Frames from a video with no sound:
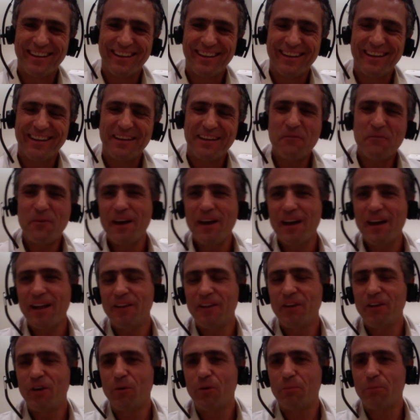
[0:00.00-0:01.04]
Well,
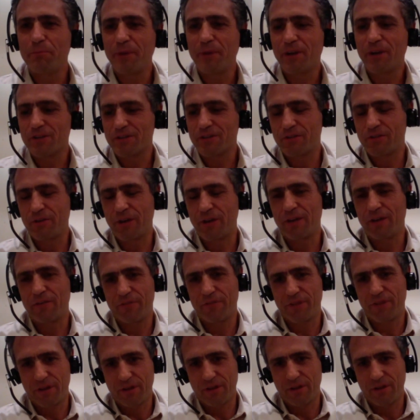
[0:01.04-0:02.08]
no, because today of
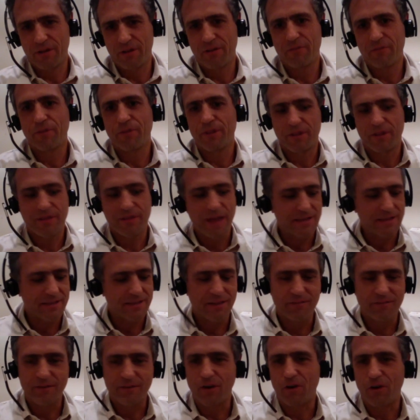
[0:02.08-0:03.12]
the Thanksgiving
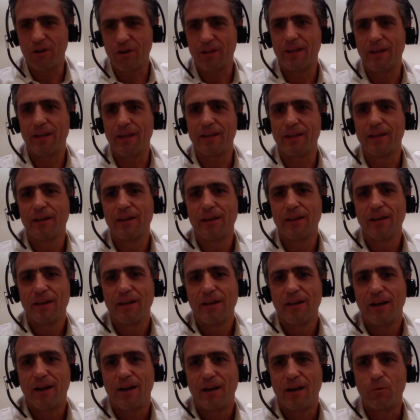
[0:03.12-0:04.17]
holiday,
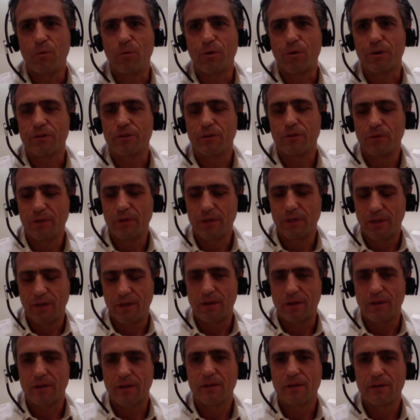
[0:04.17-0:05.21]
I worked only
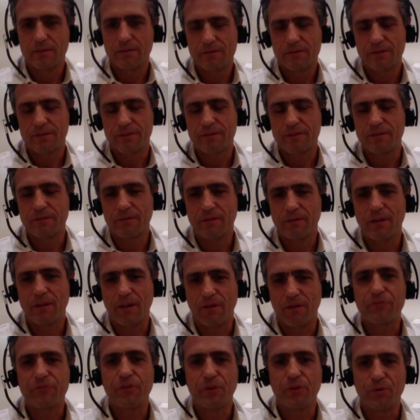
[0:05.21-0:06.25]
just the
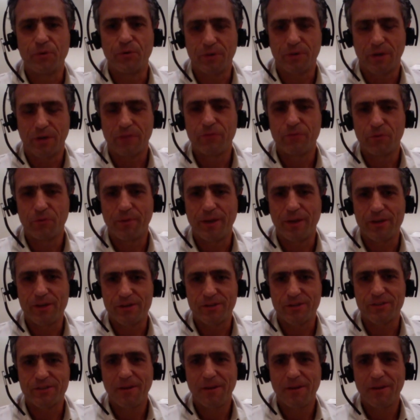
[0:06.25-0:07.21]
afternoon, a few patients